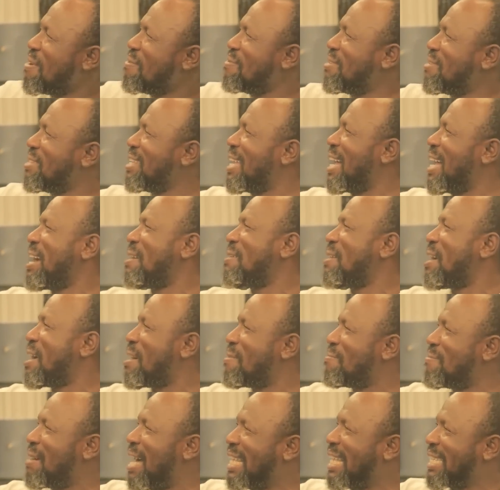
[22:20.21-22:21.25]
me na
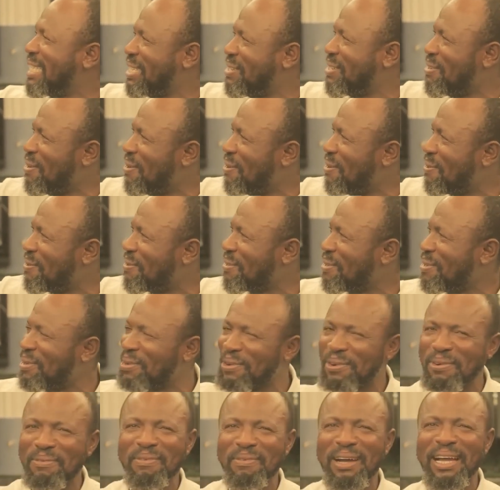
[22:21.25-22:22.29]
martin
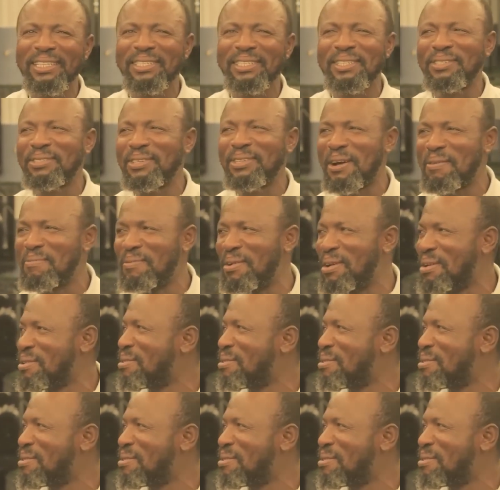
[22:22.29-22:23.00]
oh martin zabo